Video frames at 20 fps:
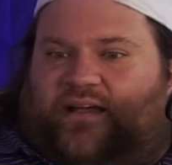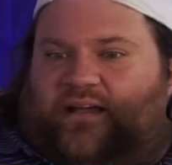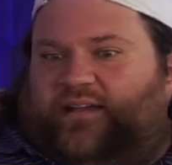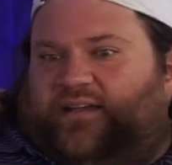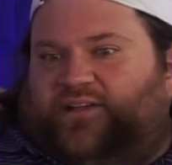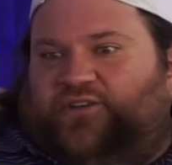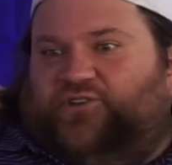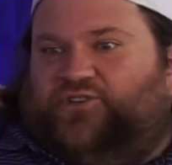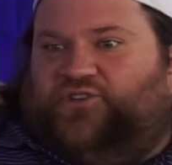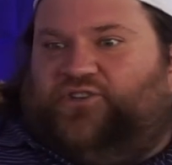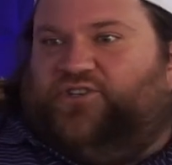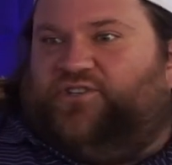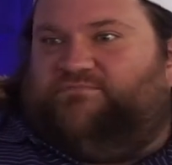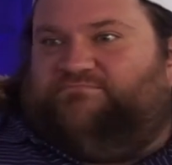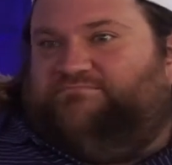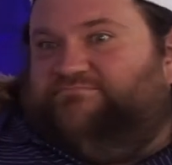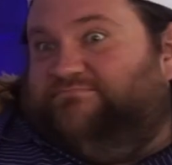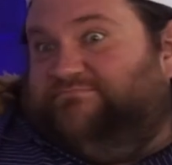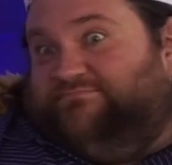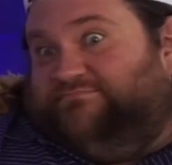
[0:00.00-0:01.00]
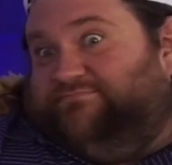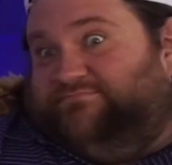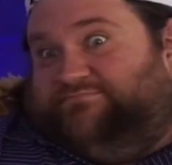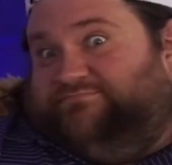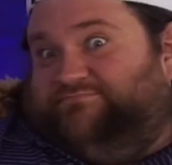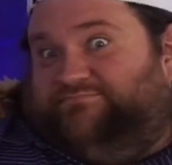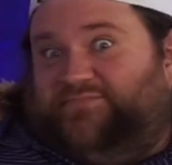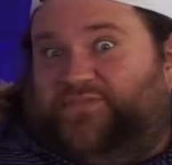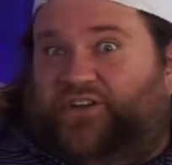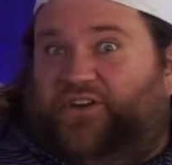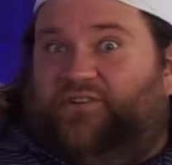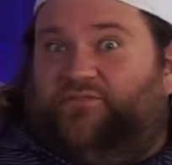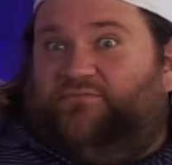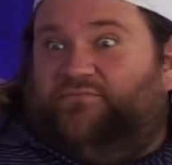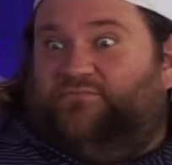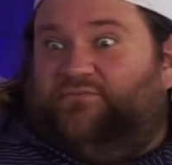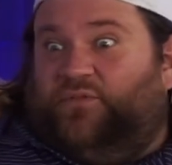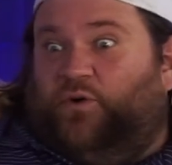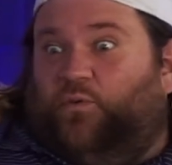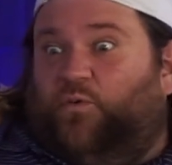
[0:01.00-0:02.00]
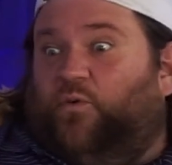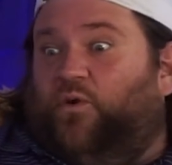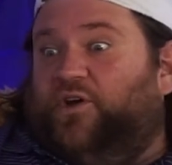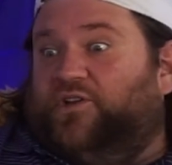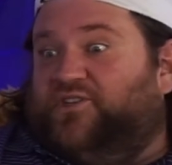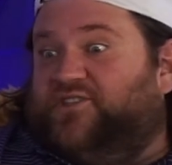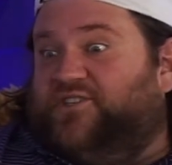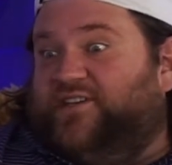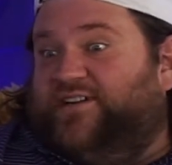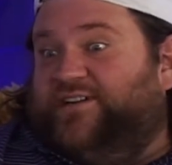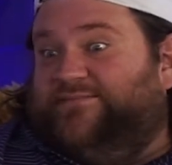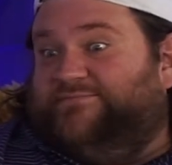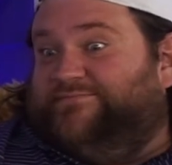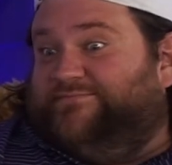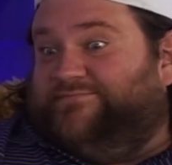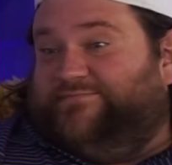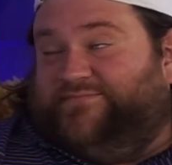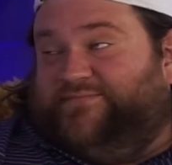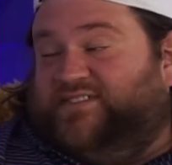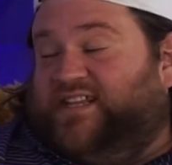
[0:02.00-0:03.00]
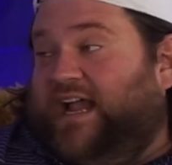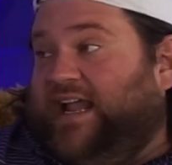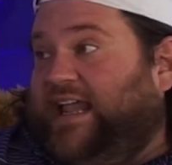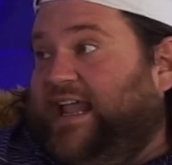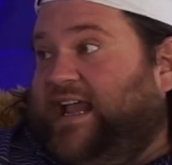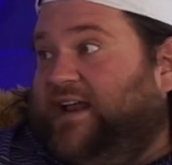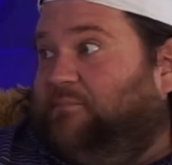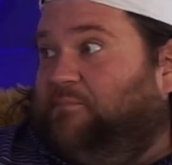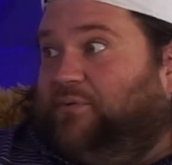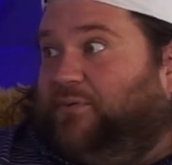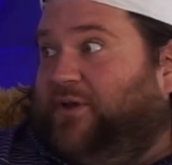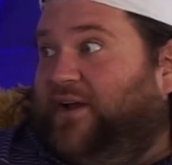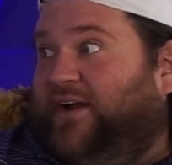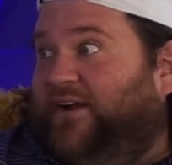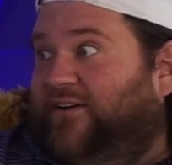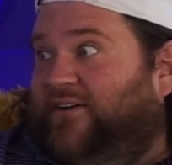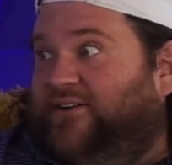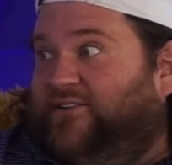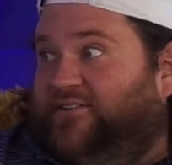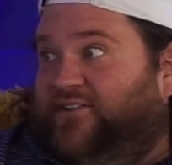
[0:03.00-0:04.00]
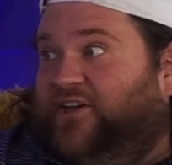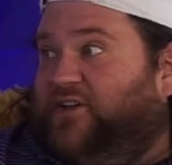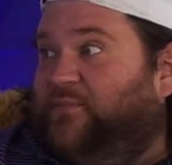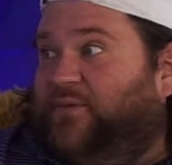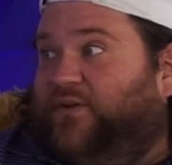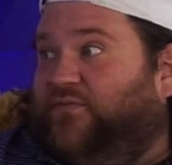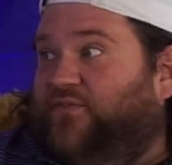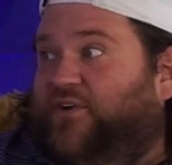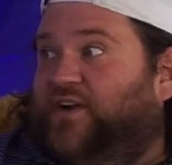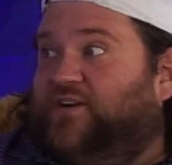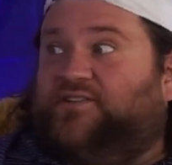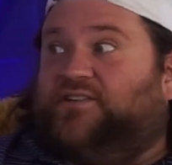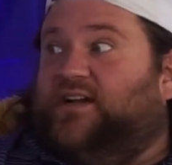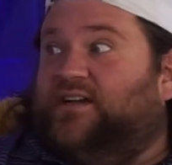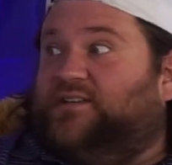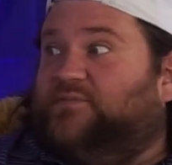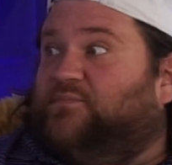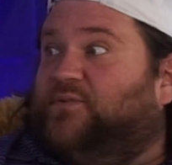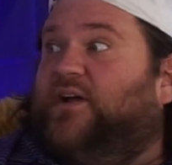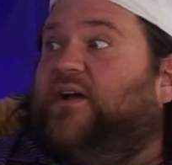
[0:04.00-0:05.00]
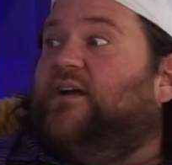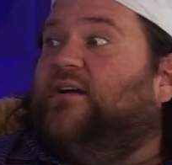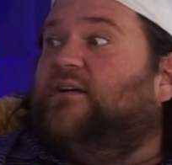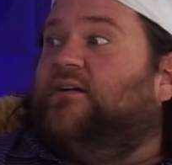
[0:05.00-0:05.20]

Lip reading: he's just, a once-in-a-decade player and going to be a franchise player.